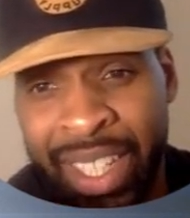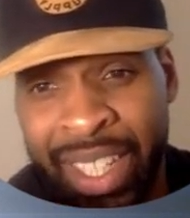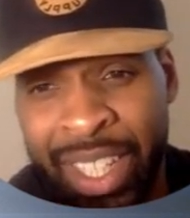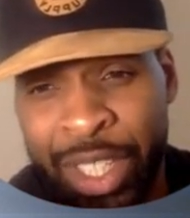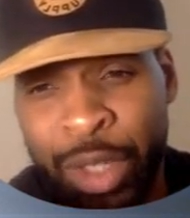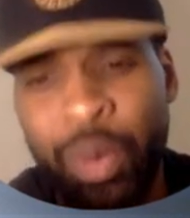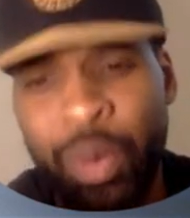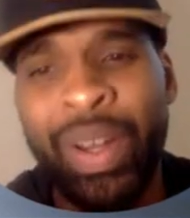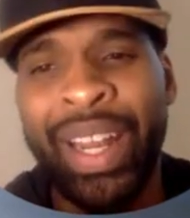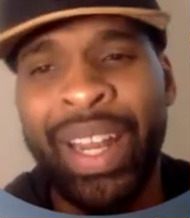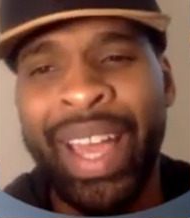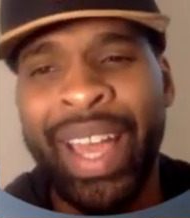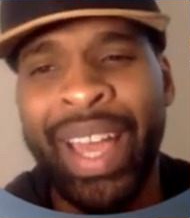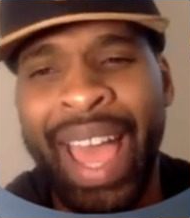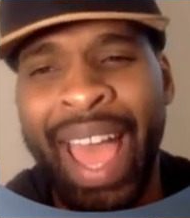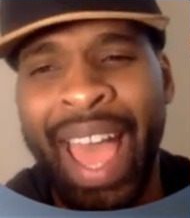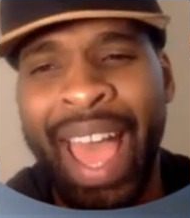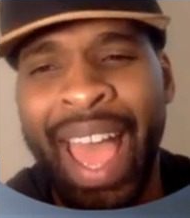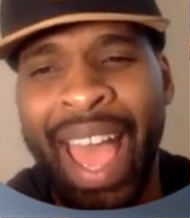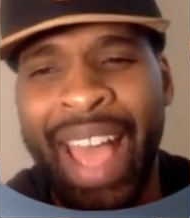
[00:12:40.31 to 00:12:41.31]
You want to
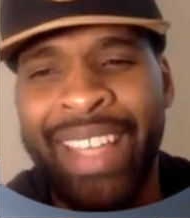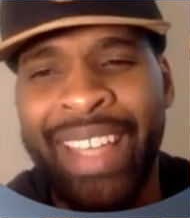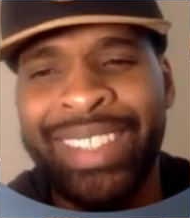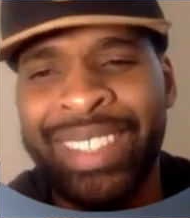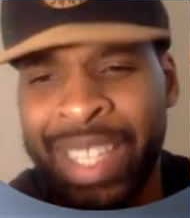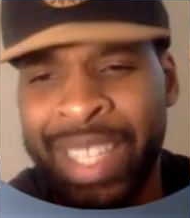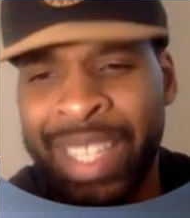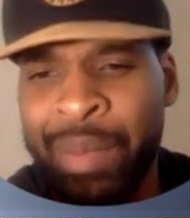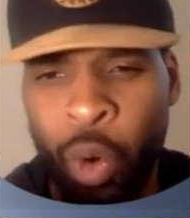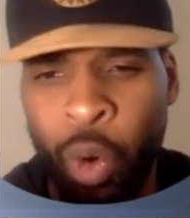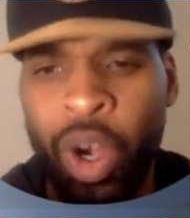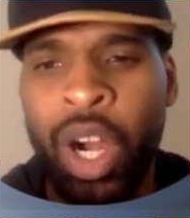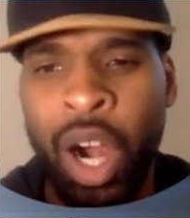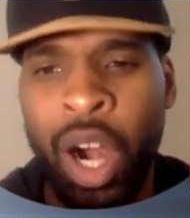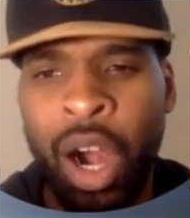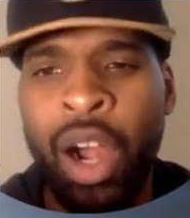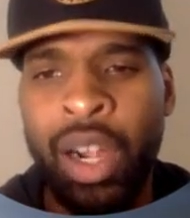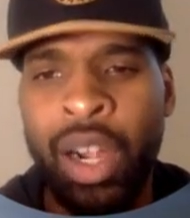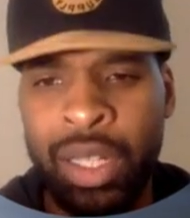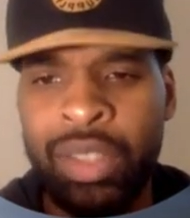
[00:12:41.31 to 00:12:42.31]
see more
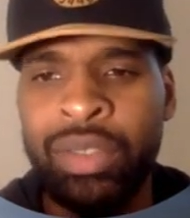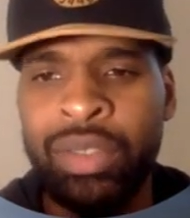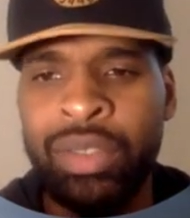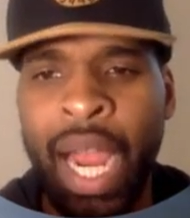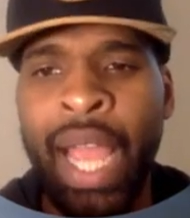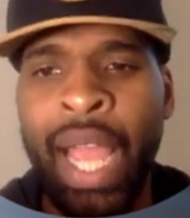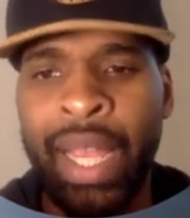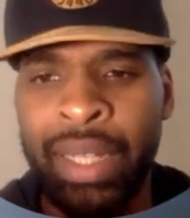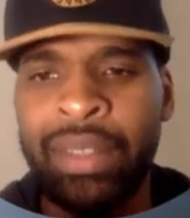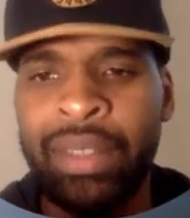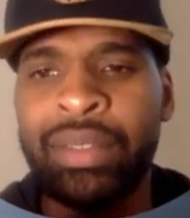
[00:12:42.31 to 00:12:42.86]
cards, right?